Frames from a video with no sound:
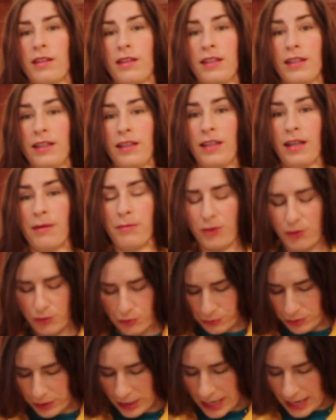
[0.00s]
the chemical
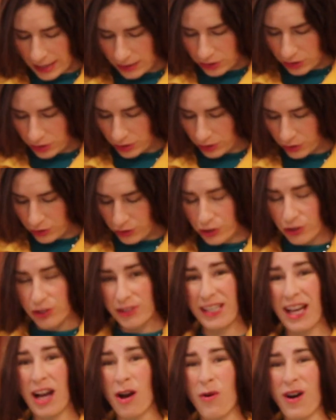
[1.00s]
reaction
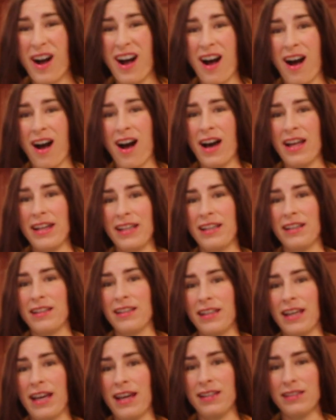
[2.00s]
occurs, how hot
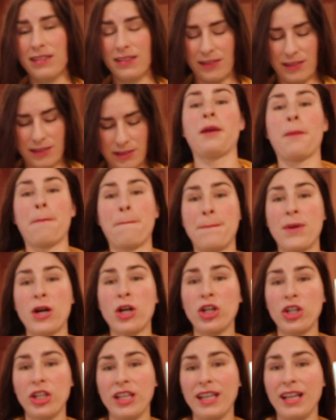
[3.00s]
it gets, like
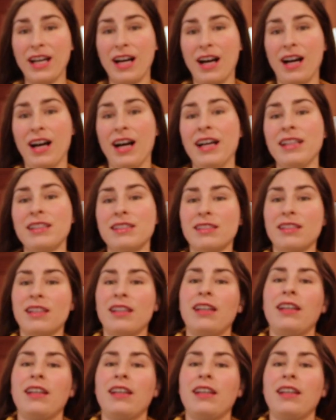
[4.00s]
burning hot.